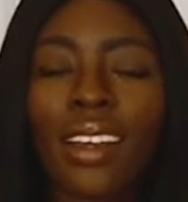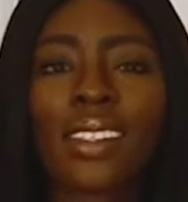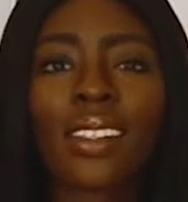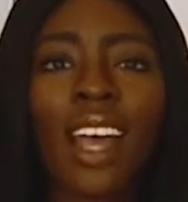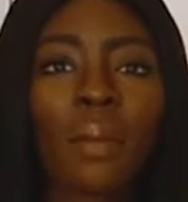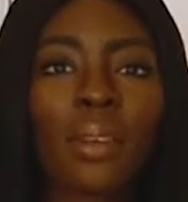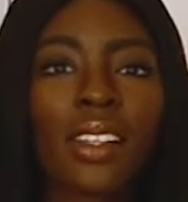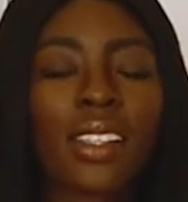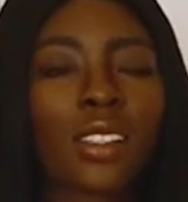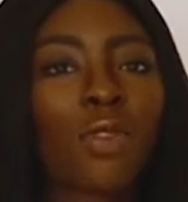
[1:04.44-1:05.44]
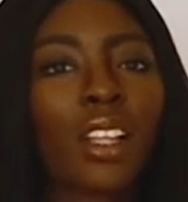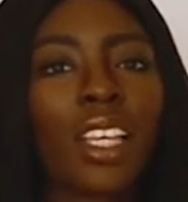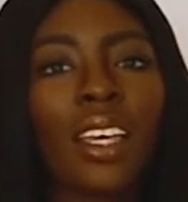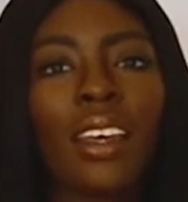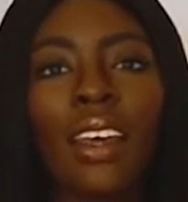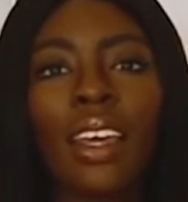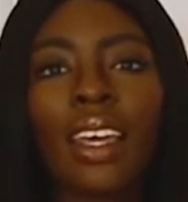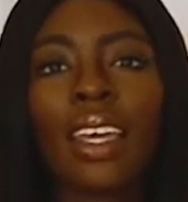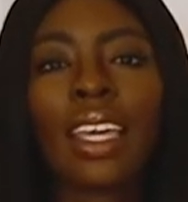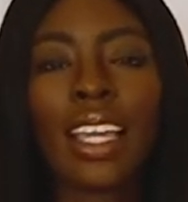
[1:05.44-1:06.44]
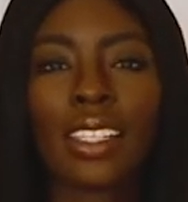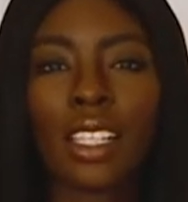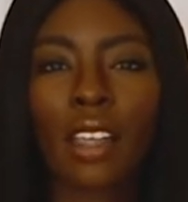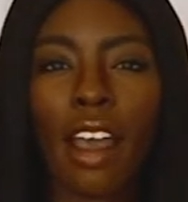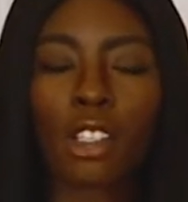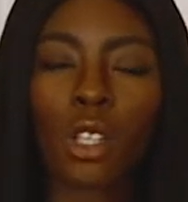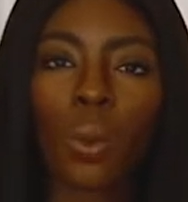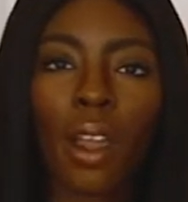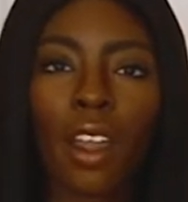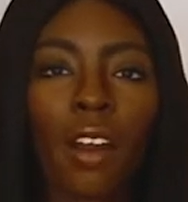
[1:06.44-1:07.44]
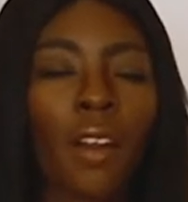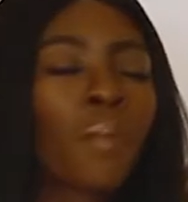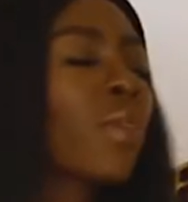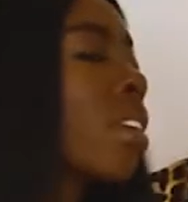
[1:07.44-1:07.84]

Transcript: it's timeless, it's really easy to actually wear.